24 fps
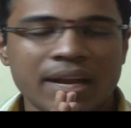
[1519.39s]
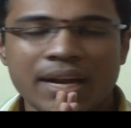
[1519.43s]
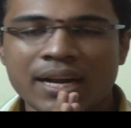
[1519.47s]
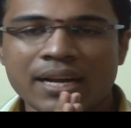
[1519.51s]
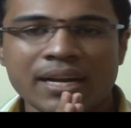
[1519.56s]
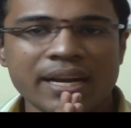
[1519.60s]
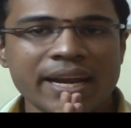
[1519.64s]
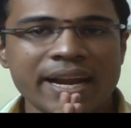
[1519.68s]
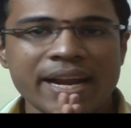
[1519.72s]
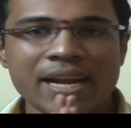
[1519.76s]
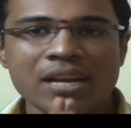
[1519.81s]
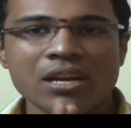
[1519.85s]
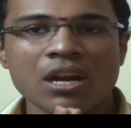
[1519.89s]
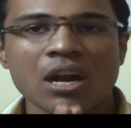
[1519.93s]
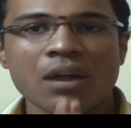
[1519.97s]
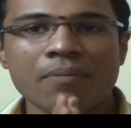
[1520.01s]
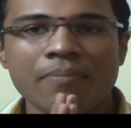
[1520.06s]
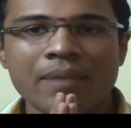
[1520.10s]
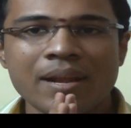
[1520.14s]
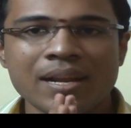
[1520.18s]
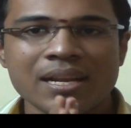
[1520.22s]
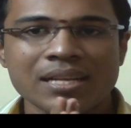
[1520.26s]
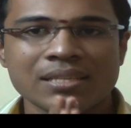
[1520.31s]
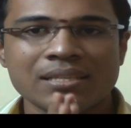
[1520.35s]
It need
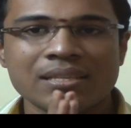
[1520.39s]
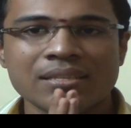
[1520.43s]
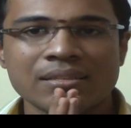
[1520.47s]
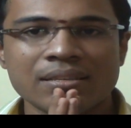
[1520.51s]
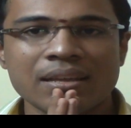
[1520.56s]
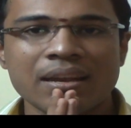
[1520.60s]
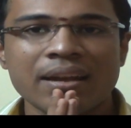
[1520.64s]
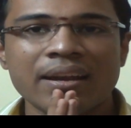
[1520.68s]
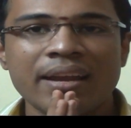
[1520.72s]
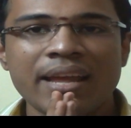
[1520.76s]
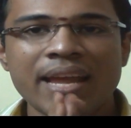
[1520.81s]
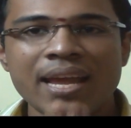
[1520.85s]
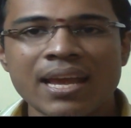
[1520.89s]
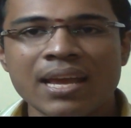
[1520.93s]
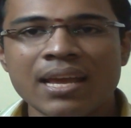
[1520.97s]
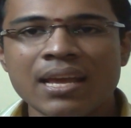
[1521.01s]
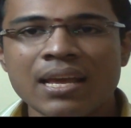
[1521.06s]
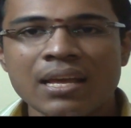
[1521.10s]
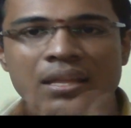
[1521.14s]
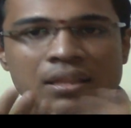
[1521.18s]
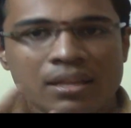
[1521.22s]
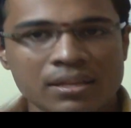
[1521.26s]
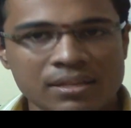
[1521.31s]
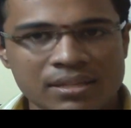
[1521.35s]
not be necessarily
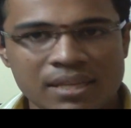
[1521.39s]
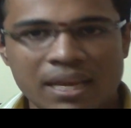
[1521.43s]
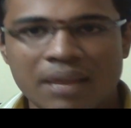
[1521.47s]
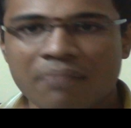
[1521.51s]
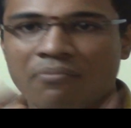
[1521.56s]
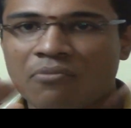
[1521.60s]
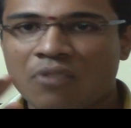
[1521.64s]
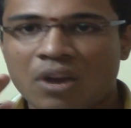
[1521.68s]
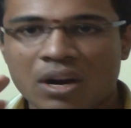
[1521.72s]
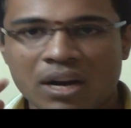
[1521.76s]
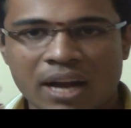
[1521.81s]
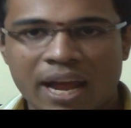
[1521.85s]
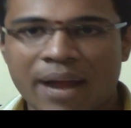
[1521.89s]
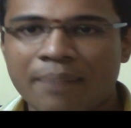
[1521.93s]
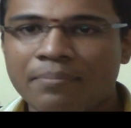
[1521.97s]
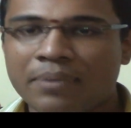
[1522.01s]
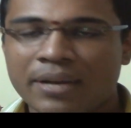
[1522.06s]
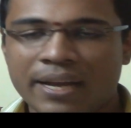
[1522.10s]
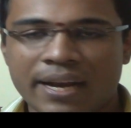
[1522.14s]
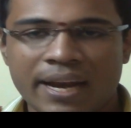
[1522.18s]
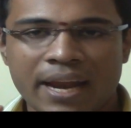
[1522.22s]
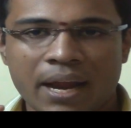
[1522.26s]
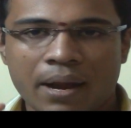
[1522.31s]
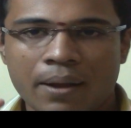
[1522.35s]
the same what I
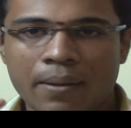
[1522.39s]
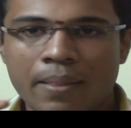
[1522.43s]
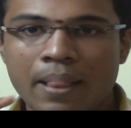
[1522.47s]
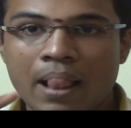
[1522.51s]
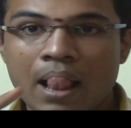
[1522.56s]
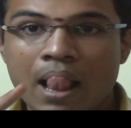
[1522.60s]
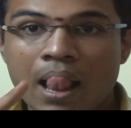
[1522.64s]
am telling.